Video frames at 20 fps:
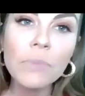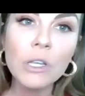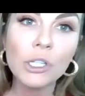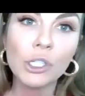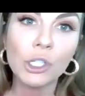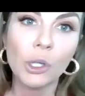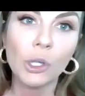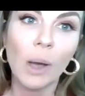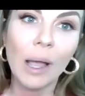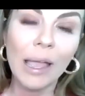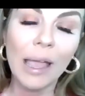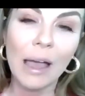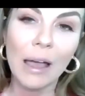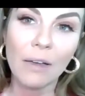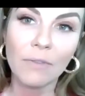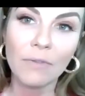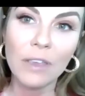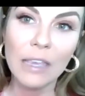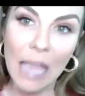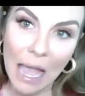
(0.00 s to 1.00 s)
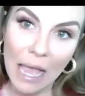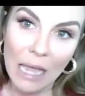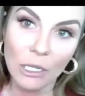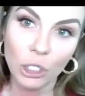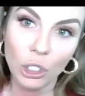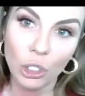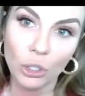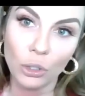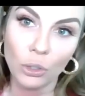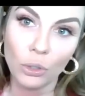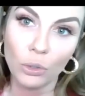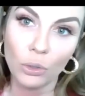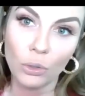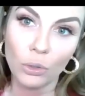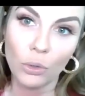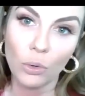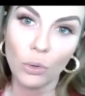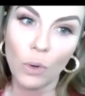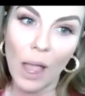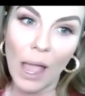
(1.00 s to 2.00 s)
So I have yet
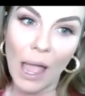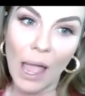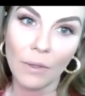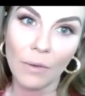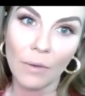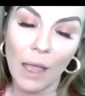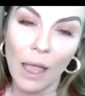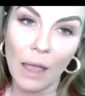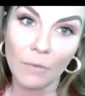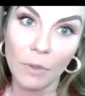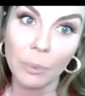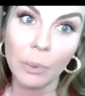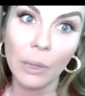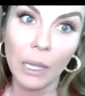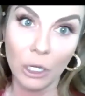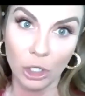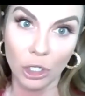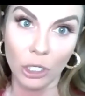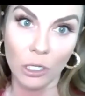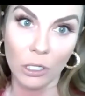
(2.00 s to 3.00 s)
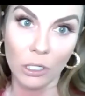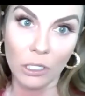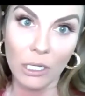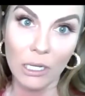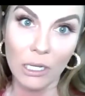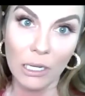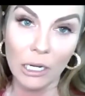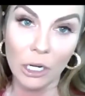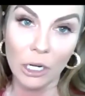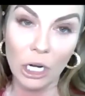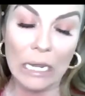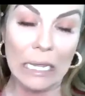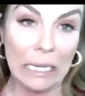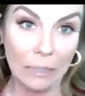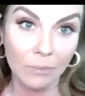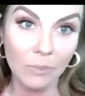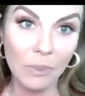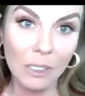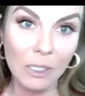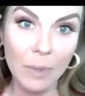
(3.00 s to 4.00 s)
to have the pleasure to hear
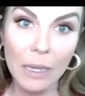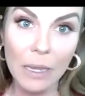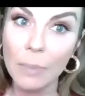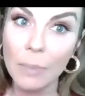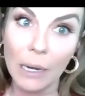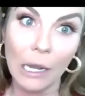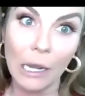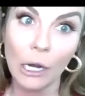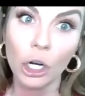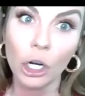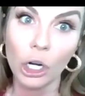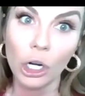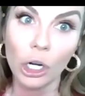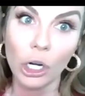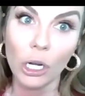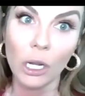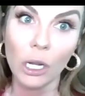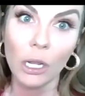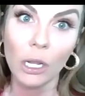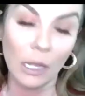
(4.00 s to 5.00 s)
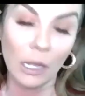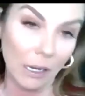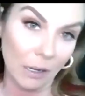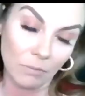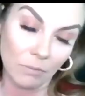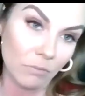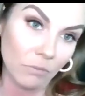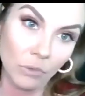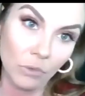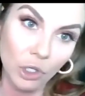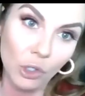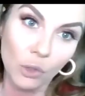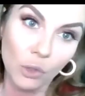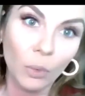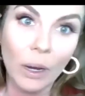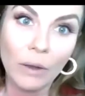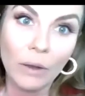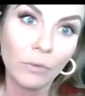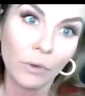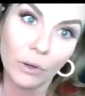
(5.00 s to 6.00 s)
him speak, but I heard like just
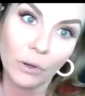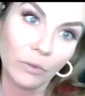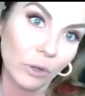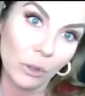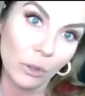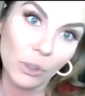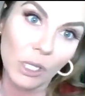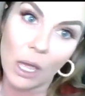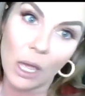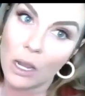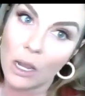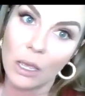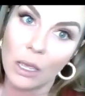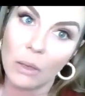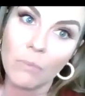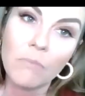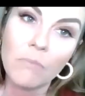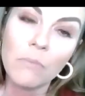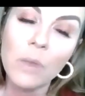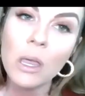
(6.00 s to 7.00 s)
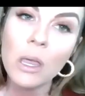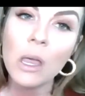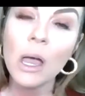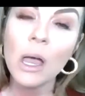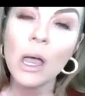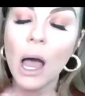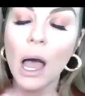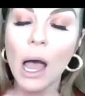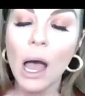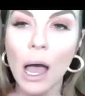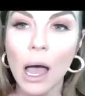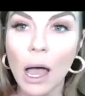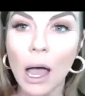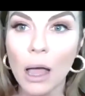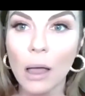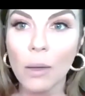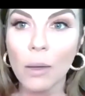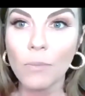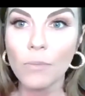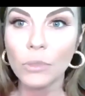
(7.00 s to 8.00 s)
rave reviews on him.
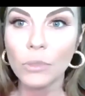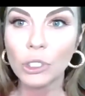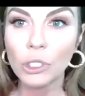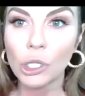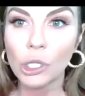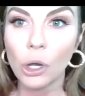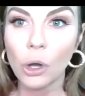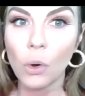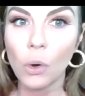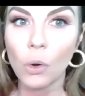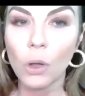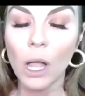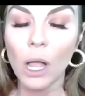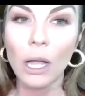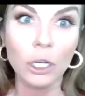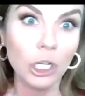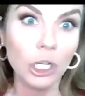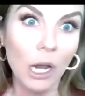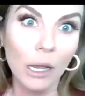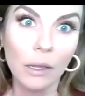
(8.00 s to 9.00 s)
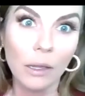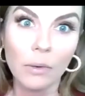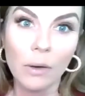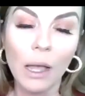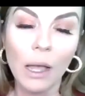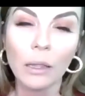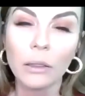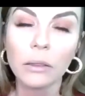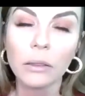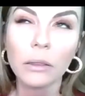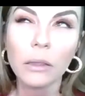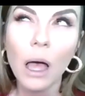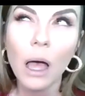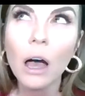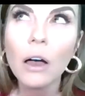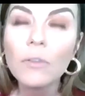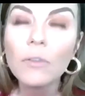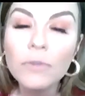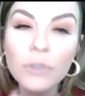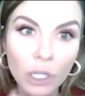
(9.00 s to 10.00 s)
So gosh, I
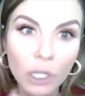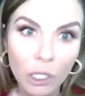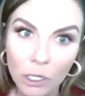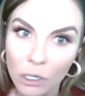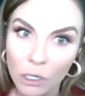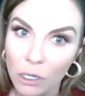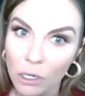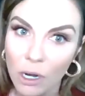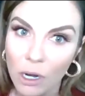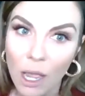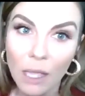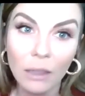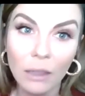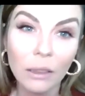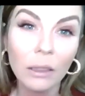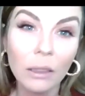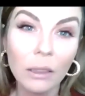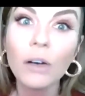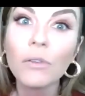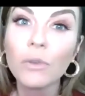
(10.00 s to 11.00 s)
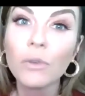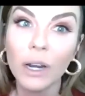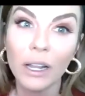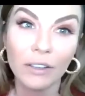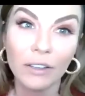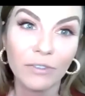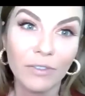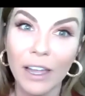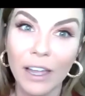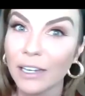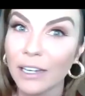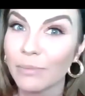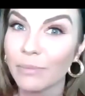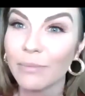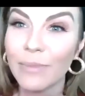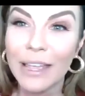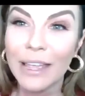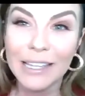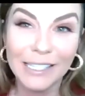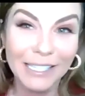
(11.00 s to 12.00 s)
love to learn. I love when I find
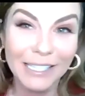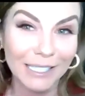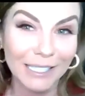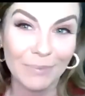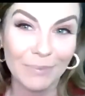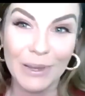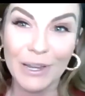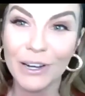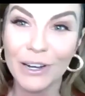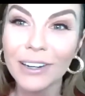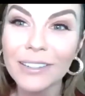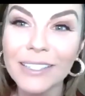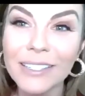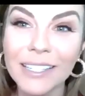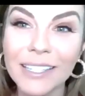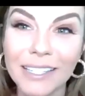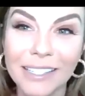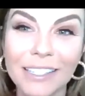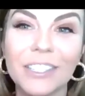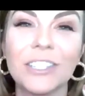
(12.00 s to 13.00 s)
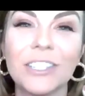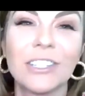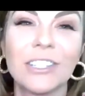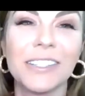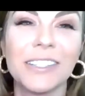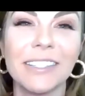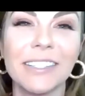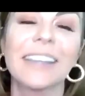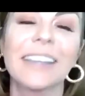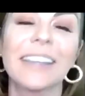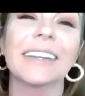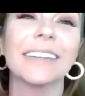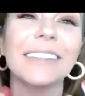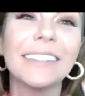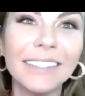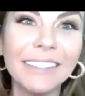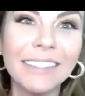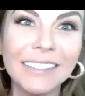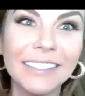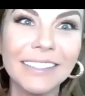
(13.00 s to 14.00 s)
amazing speakers, because it's just like,
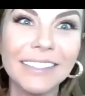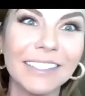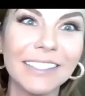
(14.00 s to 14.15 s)
oh, you